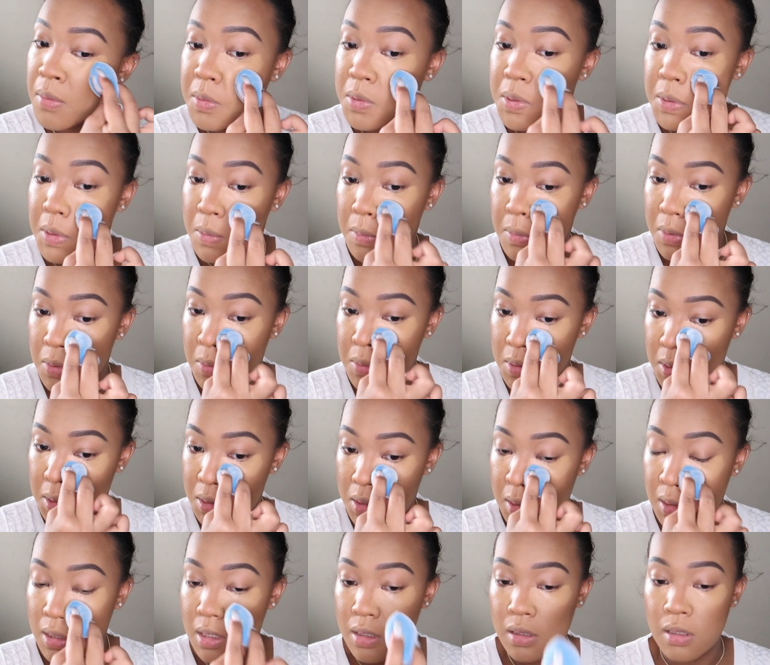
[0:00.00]
So I'm using
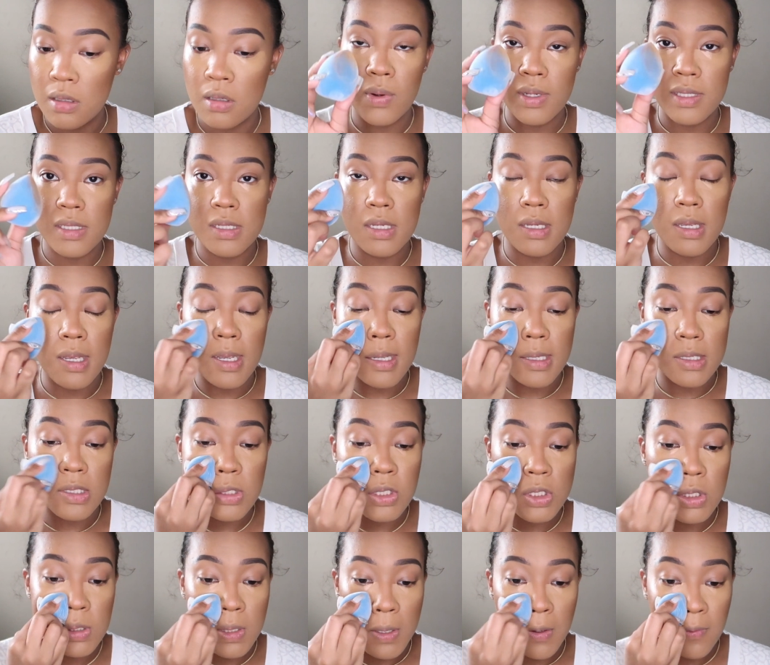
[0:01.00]
the pointy
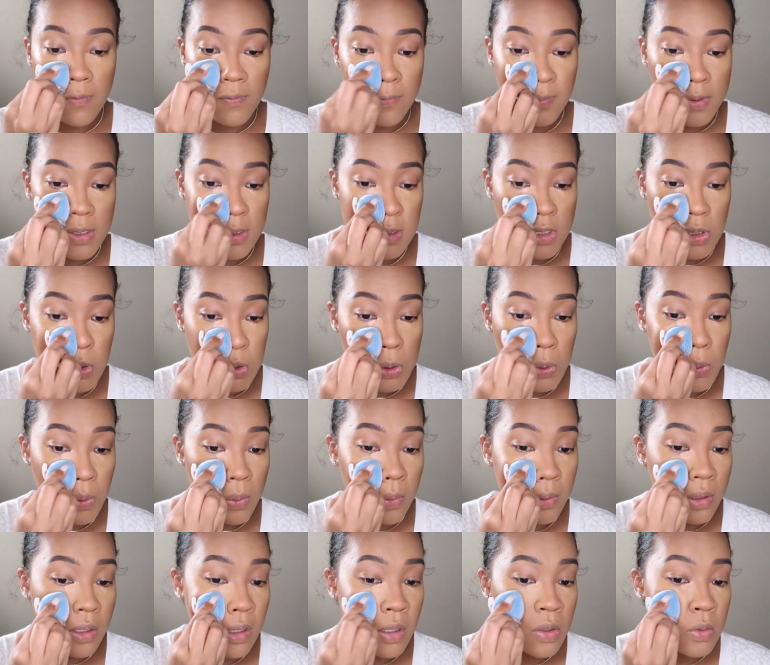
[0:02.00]
edge of this
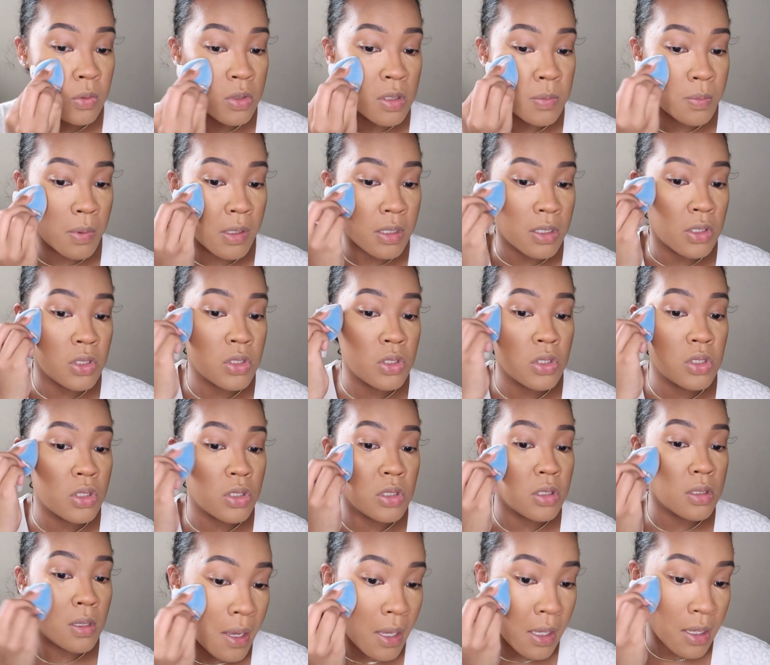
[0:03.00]
Juno & Co
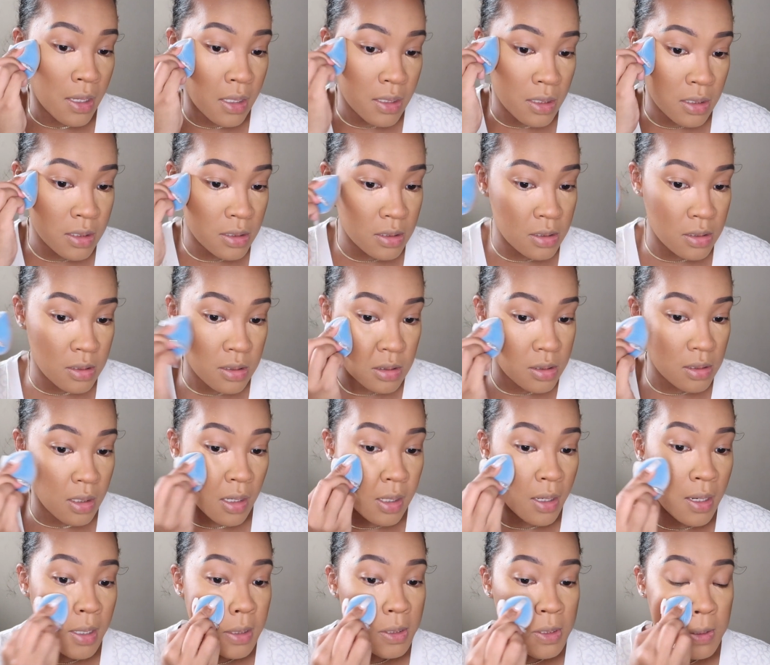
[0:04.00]
sponge, and I
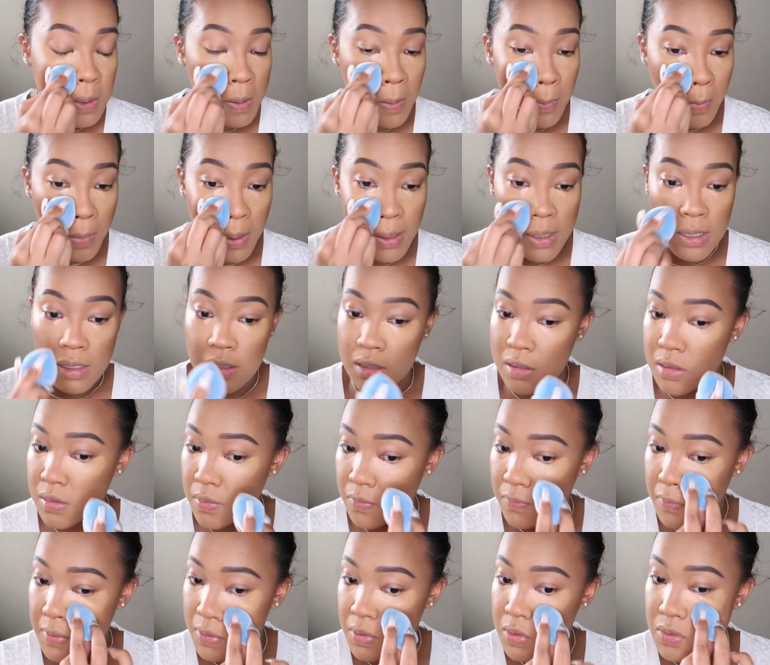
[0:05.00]
actually might need some
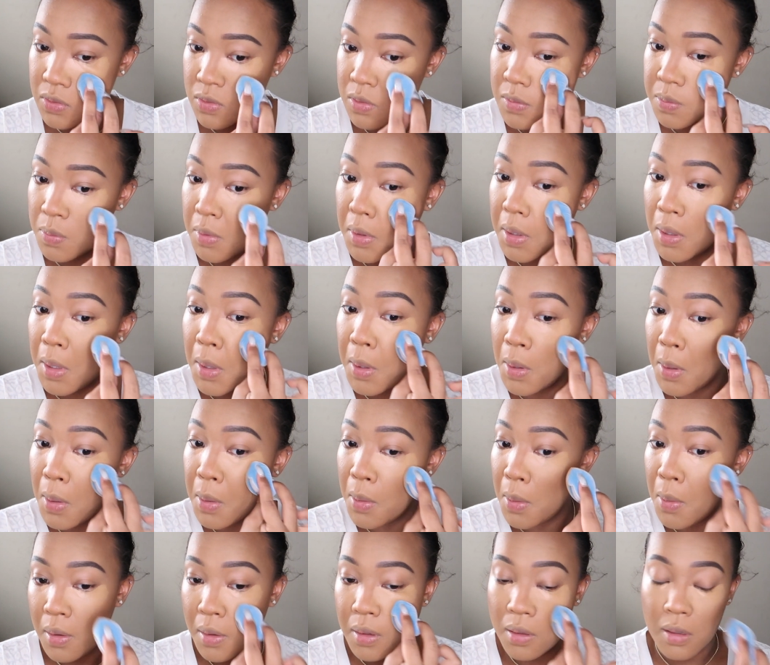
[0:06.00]
facial spray.
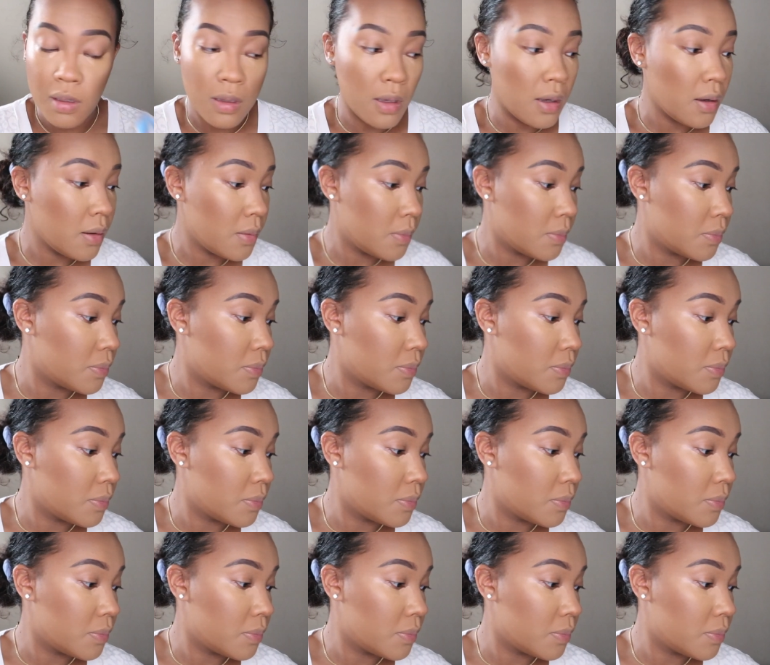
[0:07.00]
Yep,